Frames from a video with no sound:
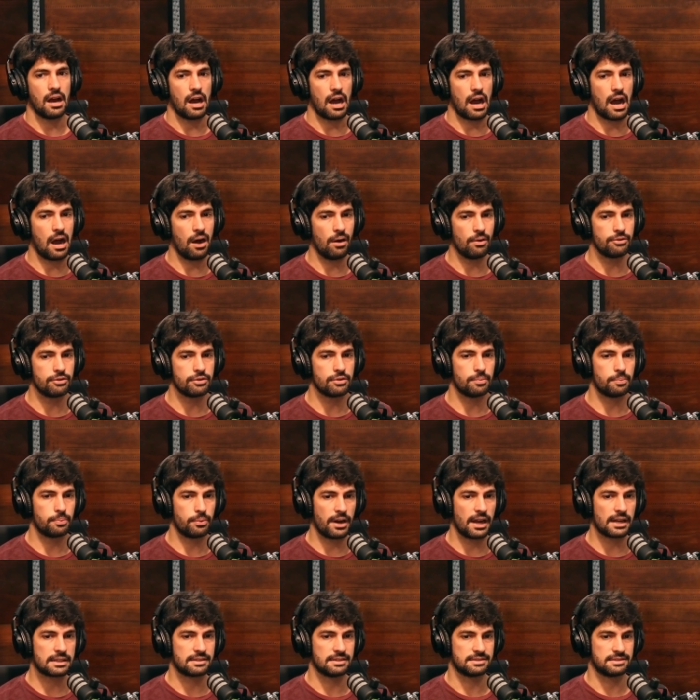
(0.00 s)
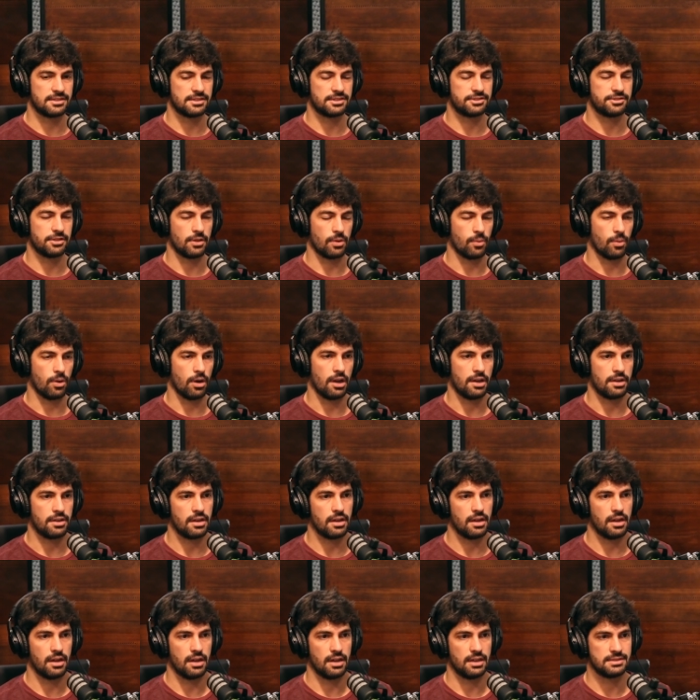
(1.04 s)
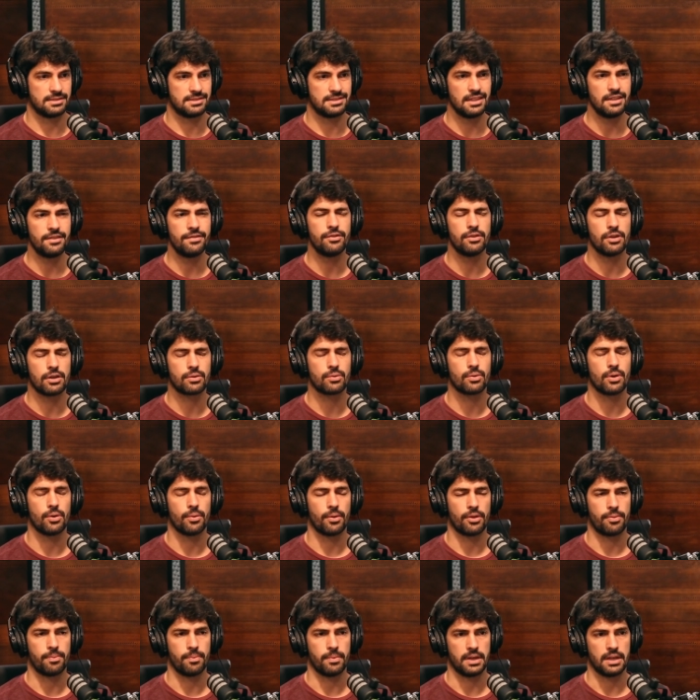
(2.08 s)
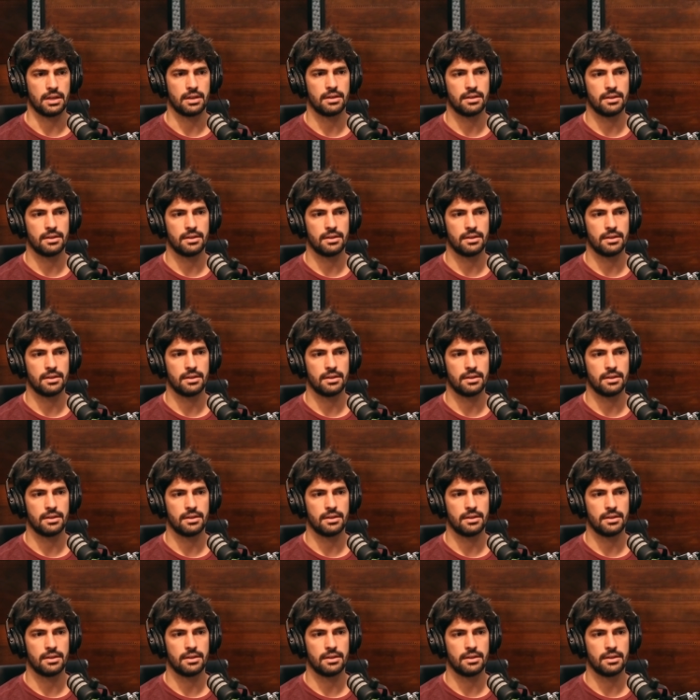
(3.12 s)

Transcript: how do you practice the so what? See if you agree with me.